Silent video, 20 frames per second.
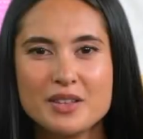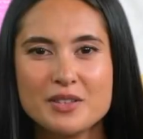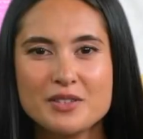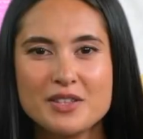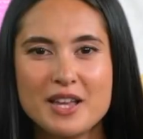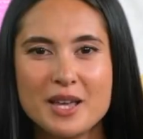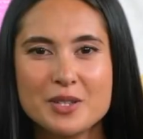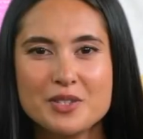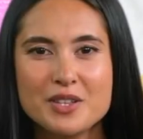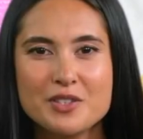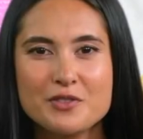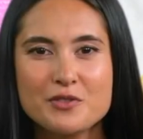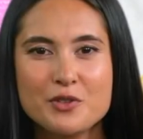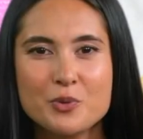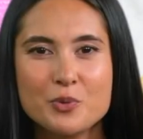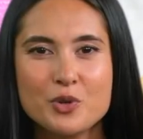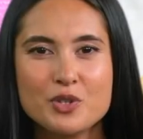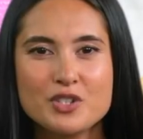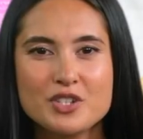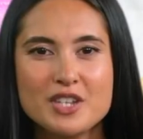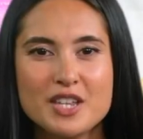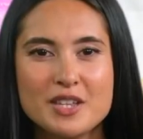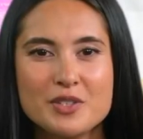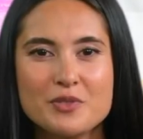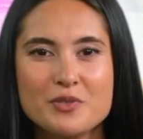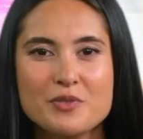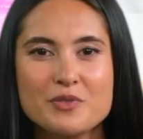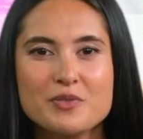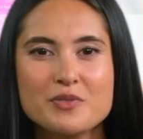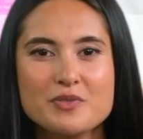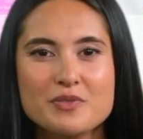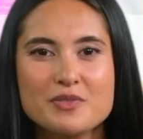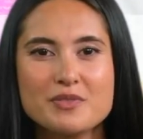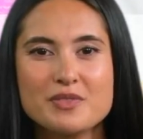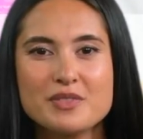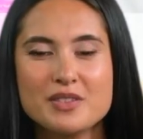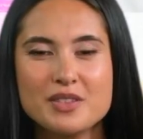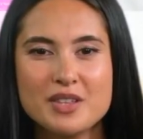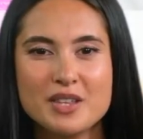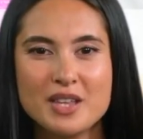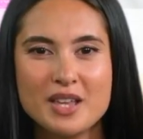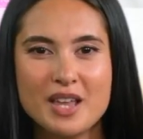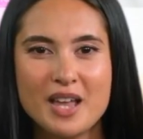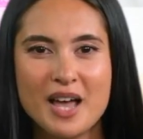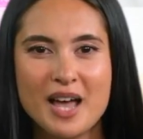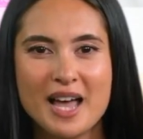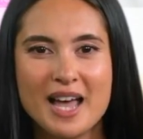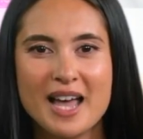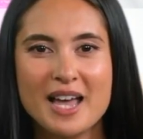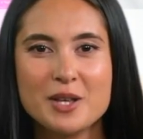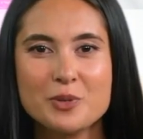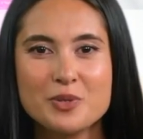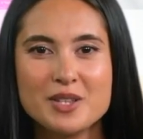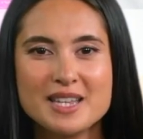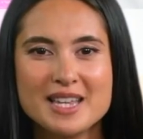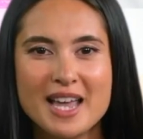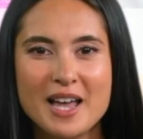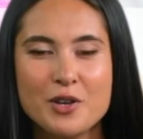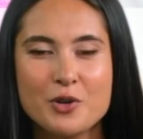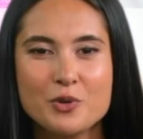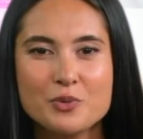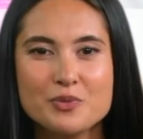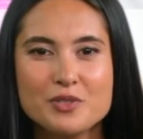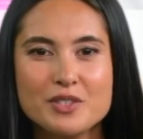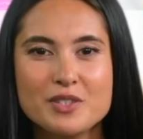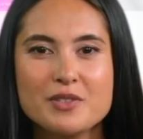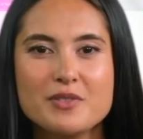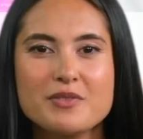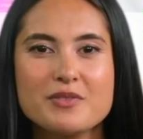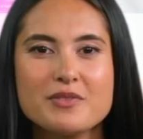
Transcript: Thank you for watching. I hope it helped.